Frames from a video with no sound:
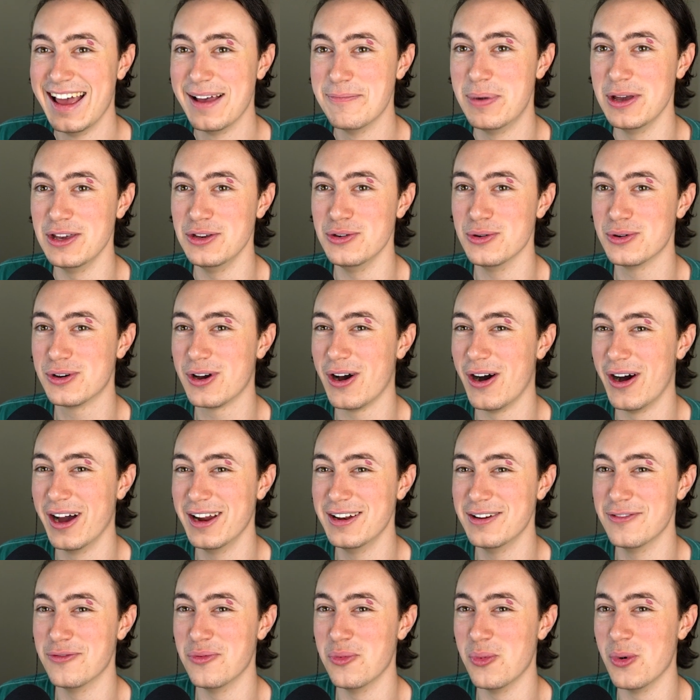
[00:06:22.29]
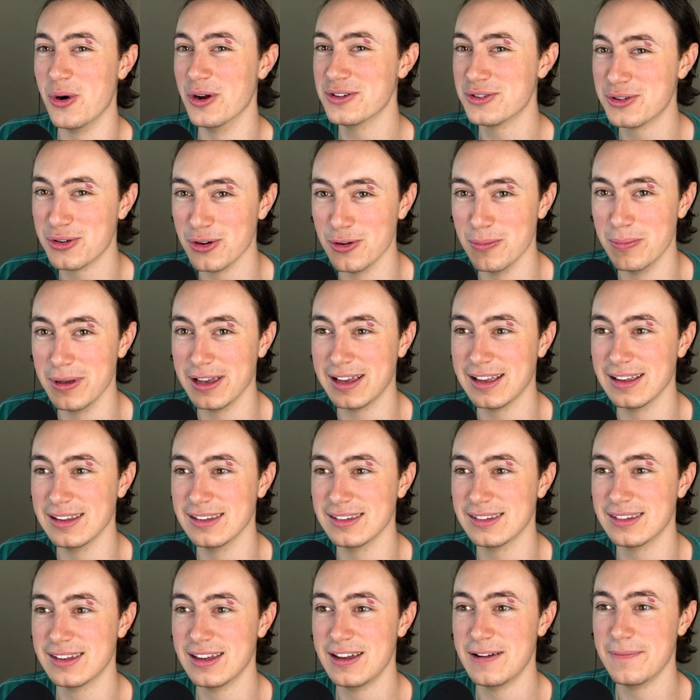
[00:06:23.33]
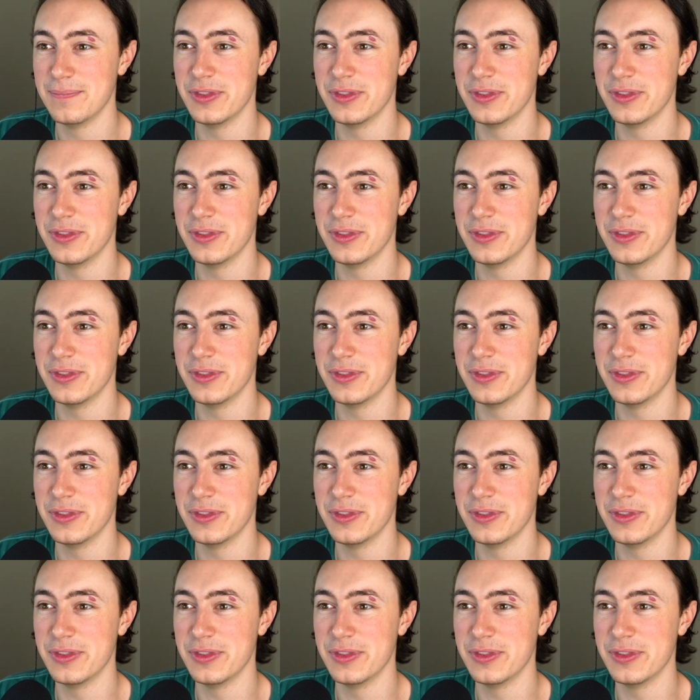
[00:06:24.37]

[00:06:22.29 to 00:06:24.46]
but you kind of want to because